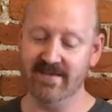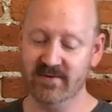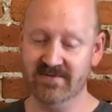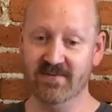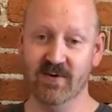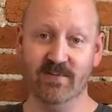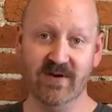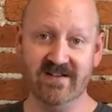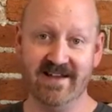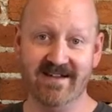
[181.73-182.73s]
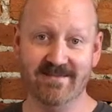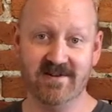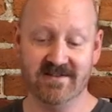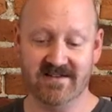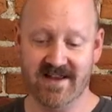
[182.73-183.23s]
I'd put 4 points out
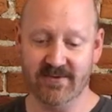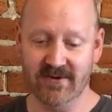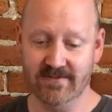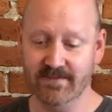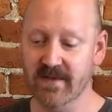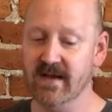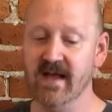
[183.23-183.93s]
in the middle of the table,